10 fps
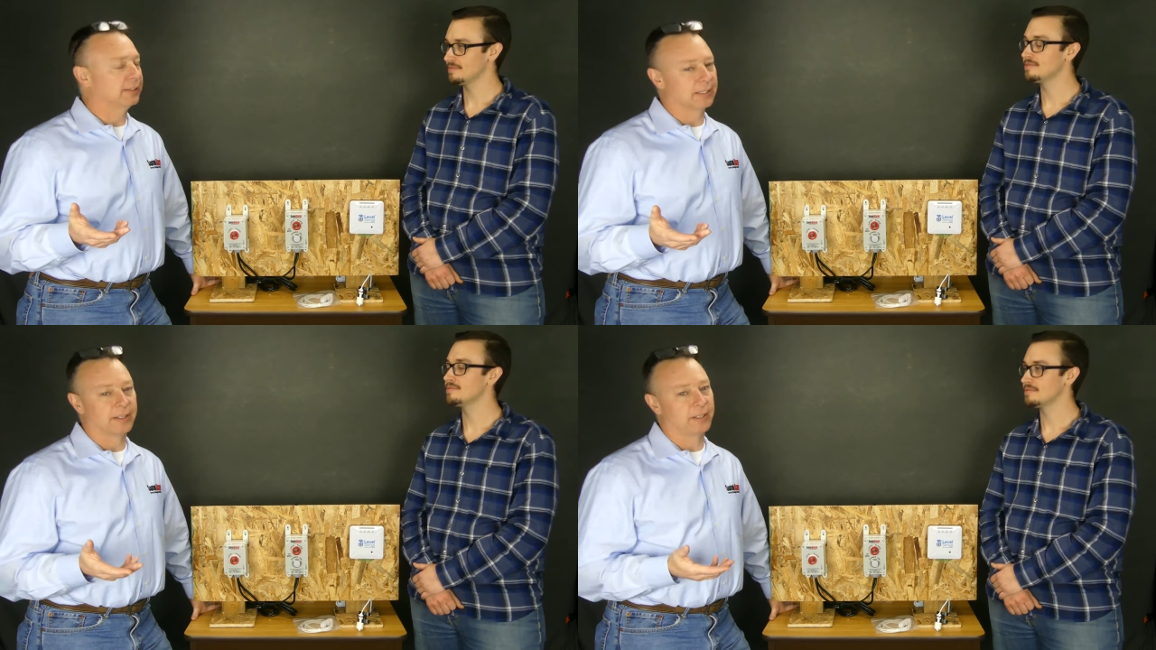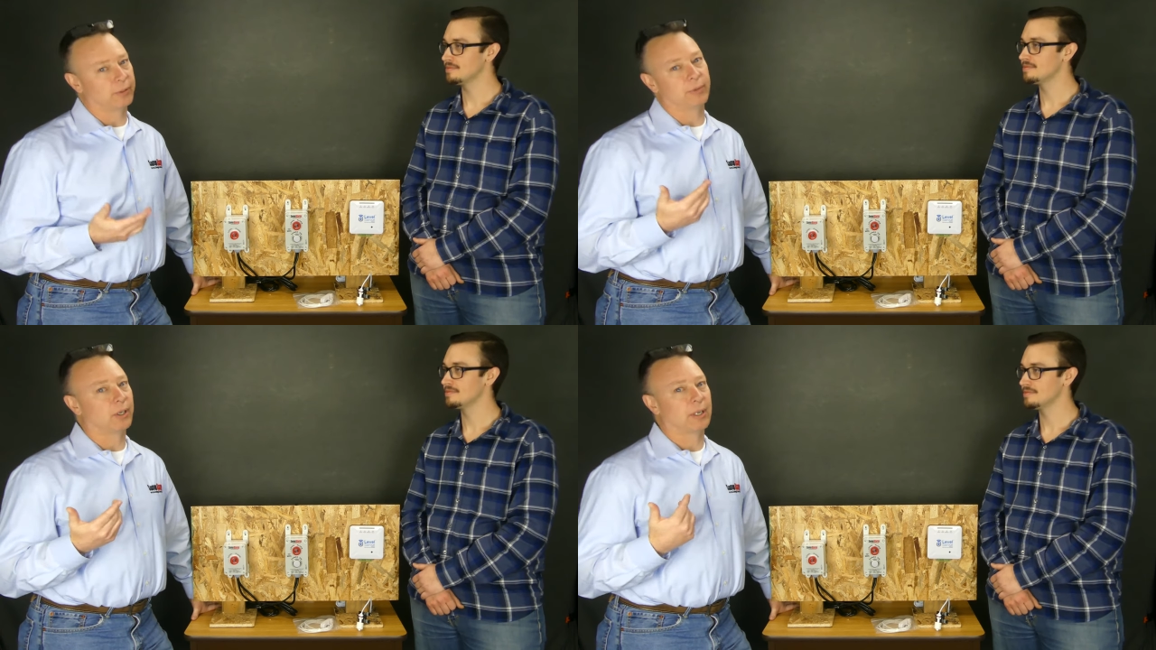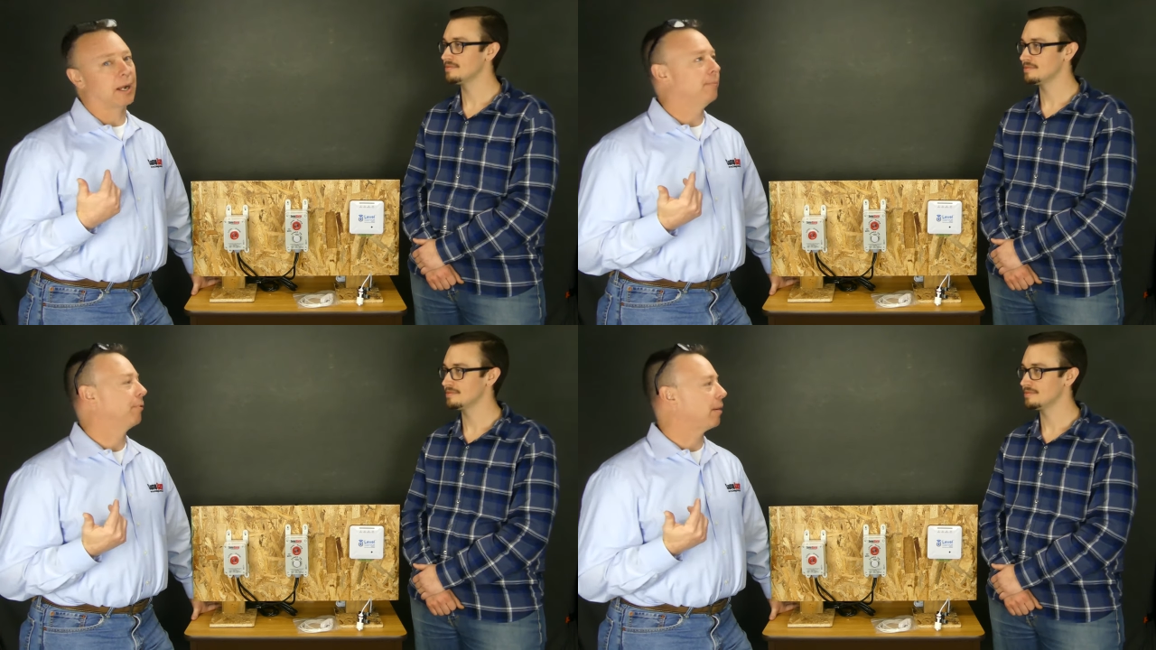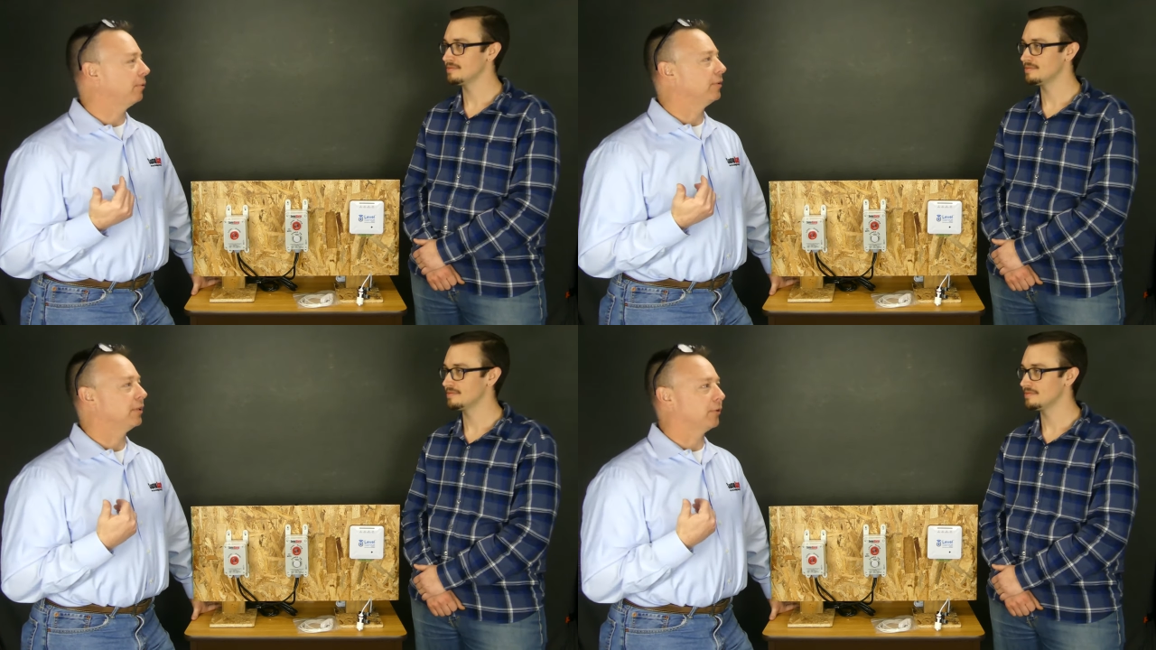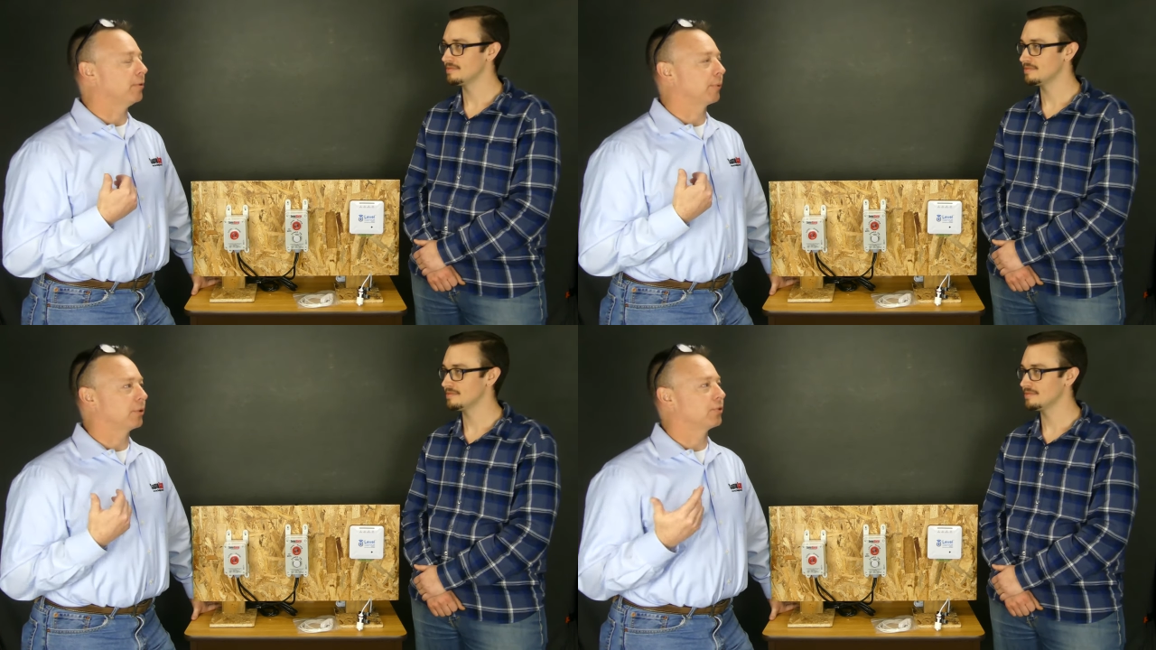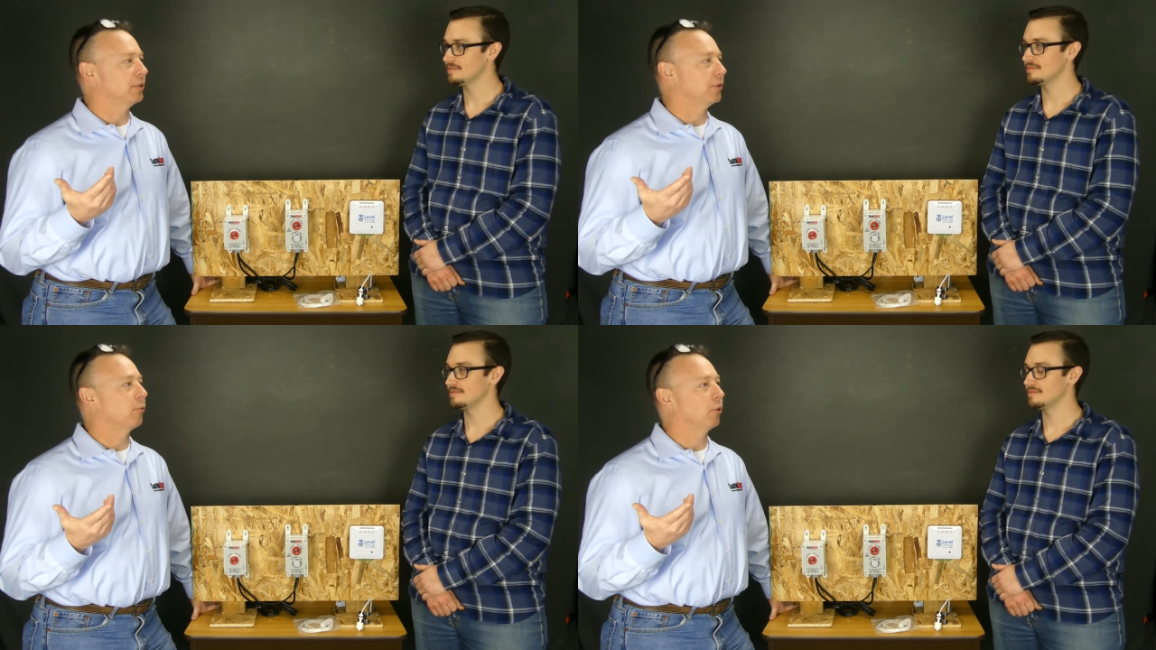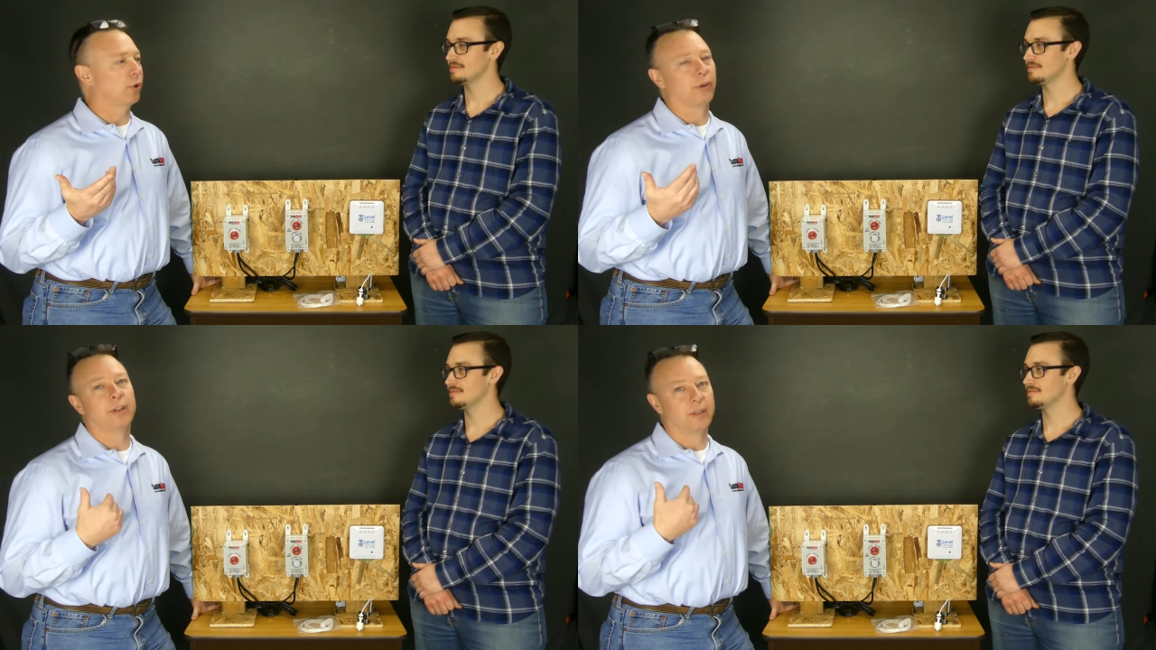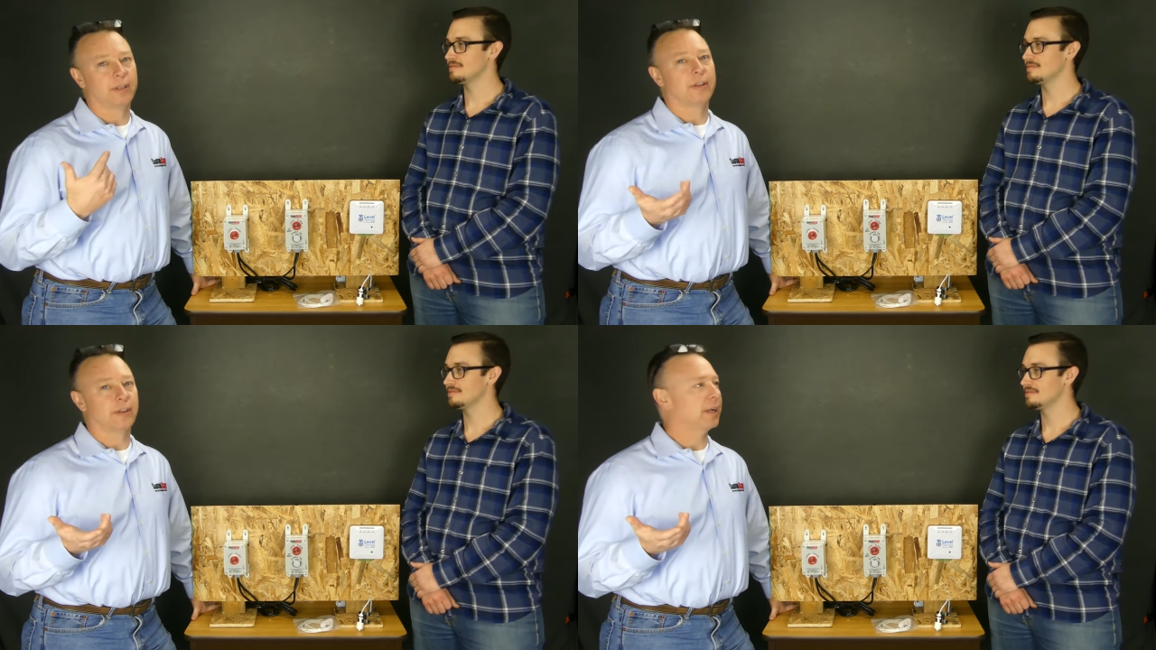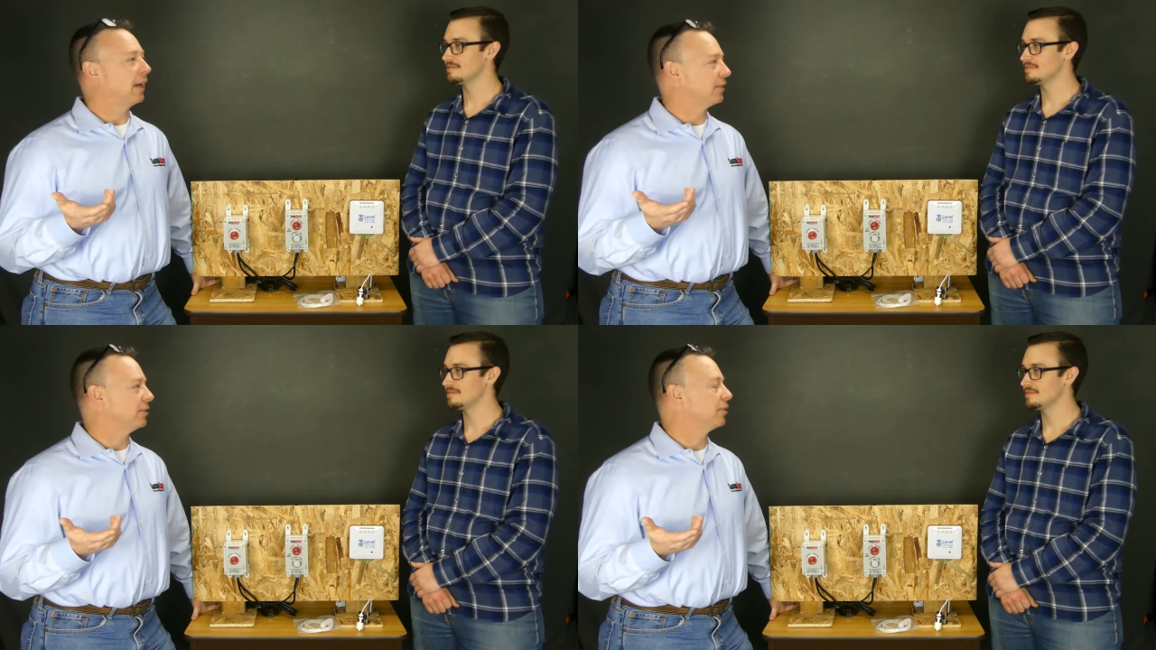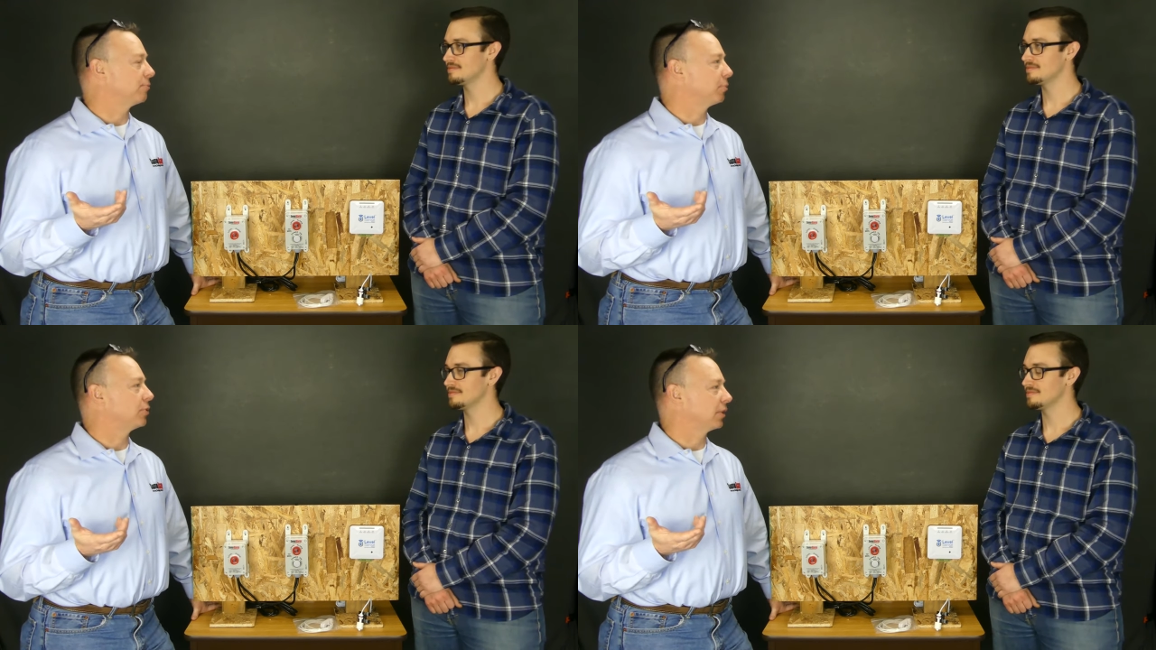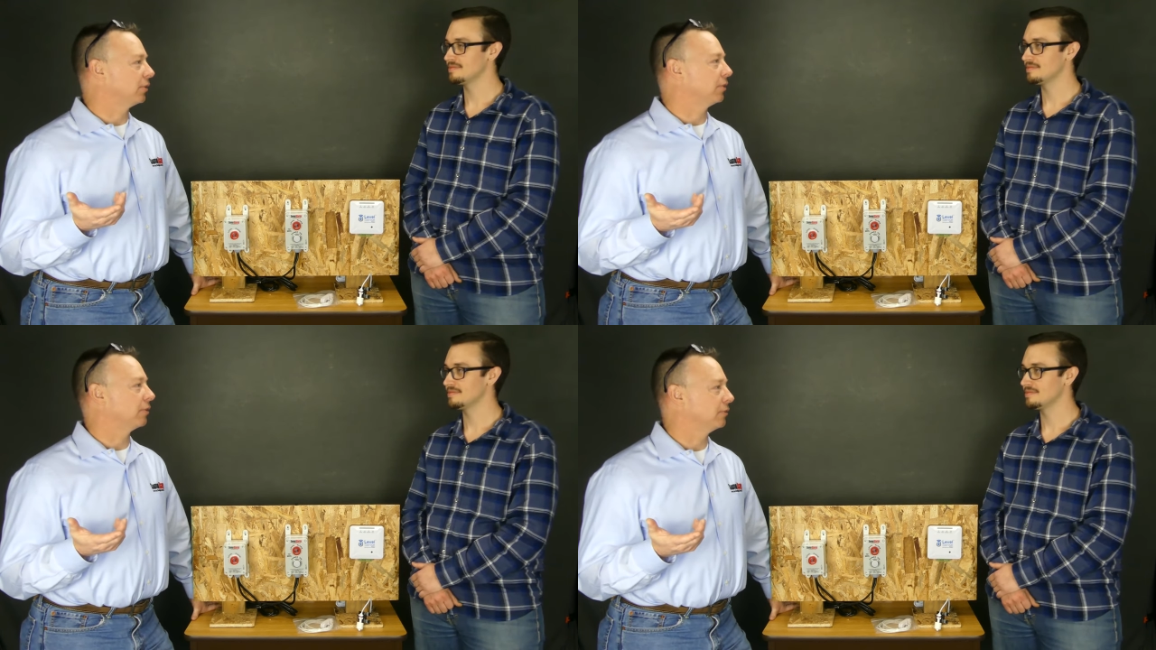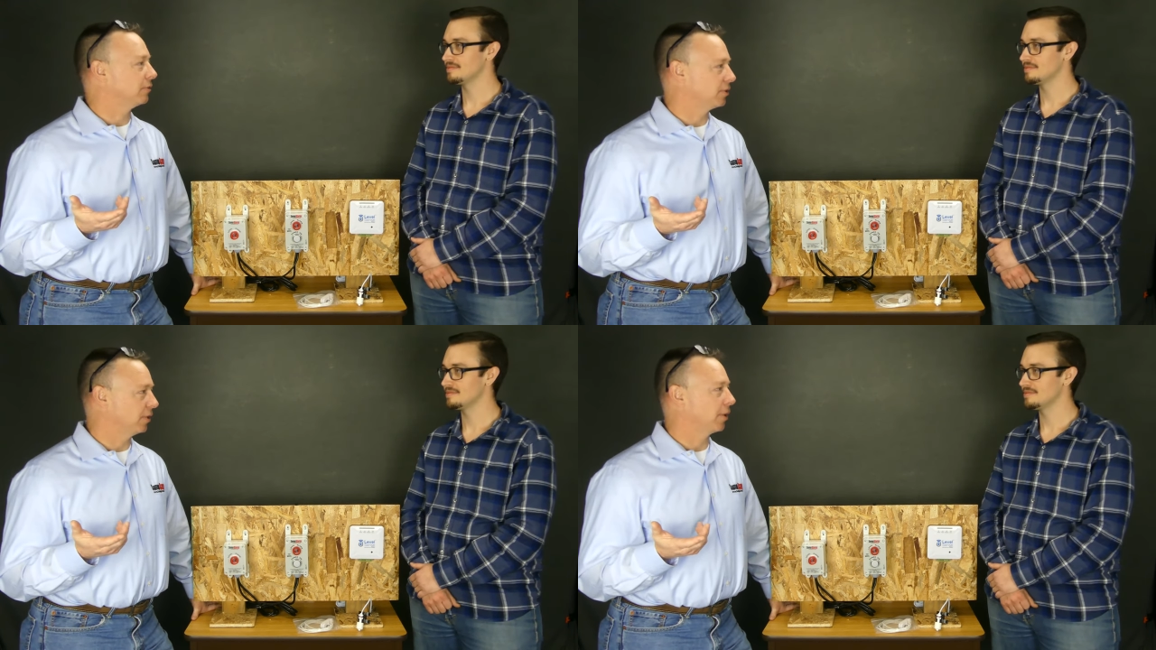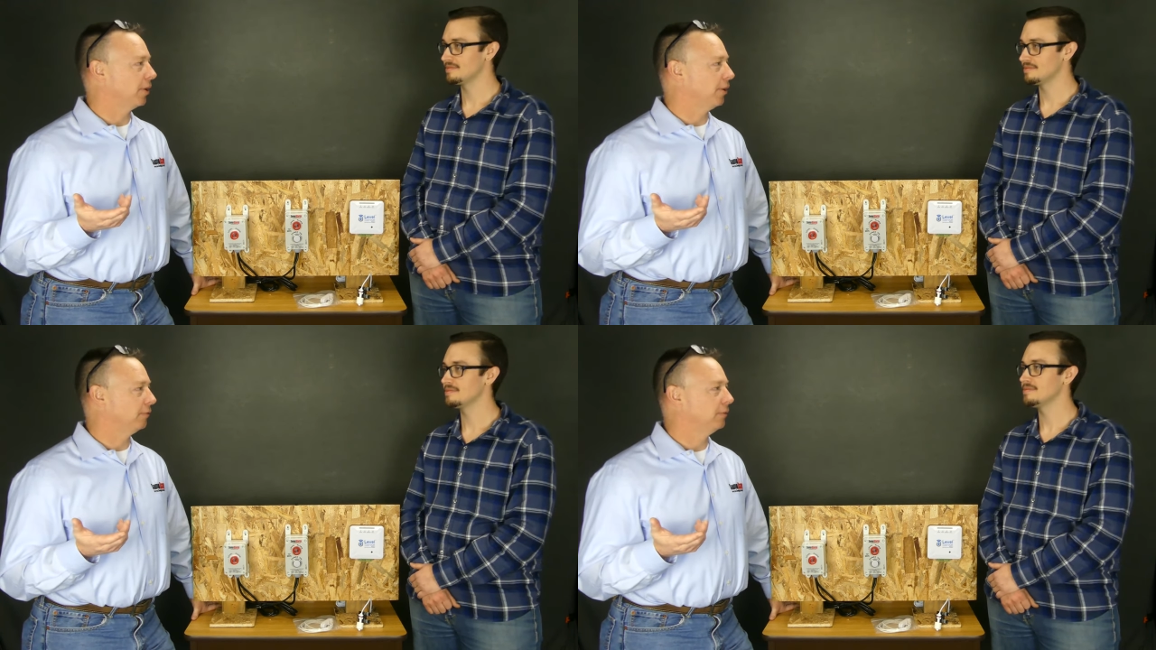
Speaker 1: And I thought, well, I'm probably the only person in the world that has this particular scenario.